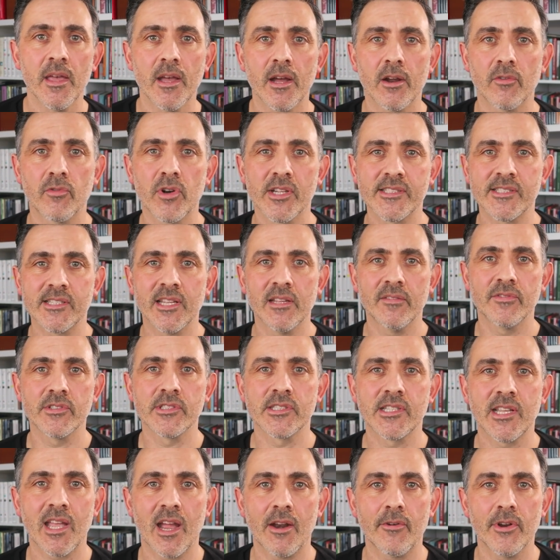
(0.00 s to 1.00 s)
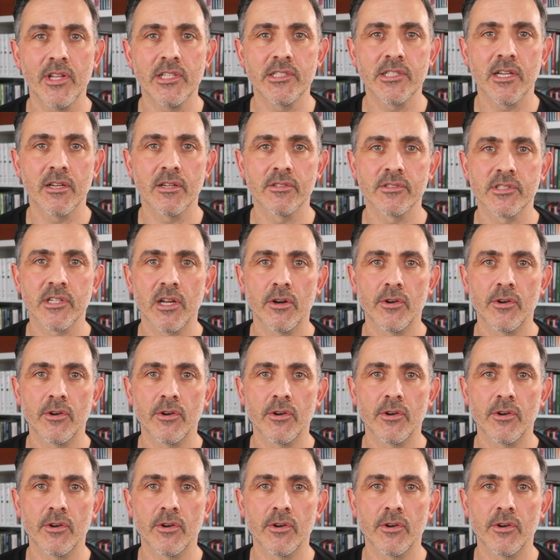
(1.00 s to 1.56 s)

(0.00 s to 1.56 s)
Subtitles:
Russ Stevens, Gary Jones,